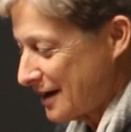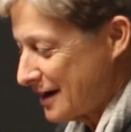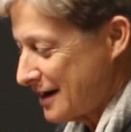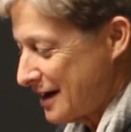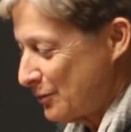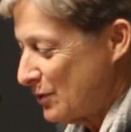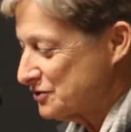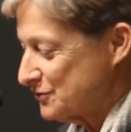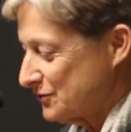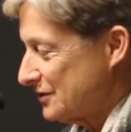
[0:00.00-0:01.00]
I want
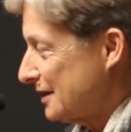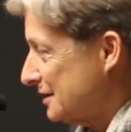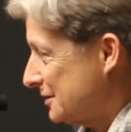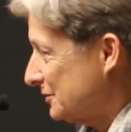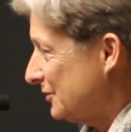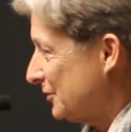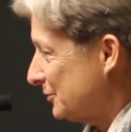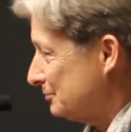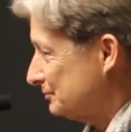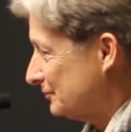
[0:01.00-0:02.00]
to thank the